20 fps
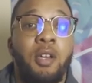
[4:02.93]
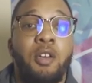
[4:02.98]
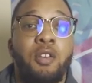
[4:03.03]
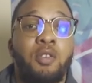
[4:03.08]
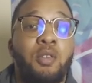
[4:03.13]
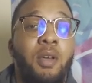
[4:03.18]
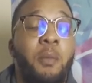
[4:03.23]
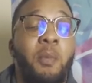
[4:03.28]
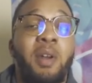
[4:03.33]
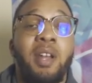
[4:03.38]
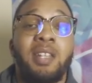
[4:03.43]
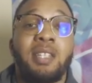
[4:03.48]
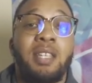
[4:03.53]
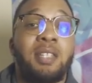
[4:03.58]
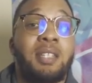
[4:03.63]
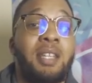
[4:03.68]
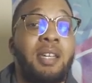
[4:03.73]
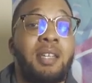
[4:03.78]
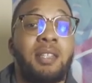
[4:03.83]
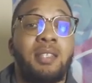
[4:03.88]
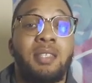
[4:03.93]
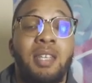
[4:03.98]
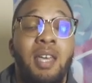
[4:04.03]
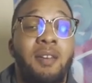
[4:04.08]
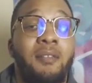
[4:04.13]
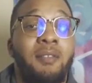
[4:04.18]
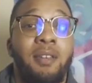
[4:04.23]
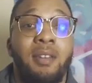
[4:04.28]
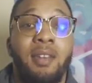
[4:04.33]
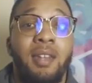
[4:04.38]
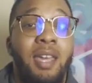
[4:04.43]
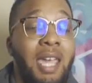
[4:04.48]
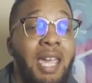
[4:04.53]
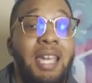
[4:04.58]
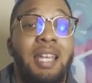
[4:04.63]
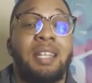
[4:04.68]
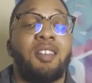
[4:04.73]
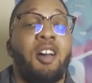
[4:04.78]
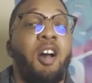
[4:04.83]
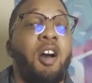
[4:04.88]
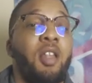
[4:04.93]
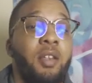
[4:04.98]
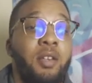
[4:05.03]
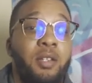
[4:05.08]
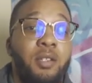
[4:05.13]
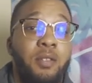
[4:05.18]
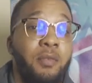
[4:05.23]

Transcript: So I wanna say it's like seven, eight dollars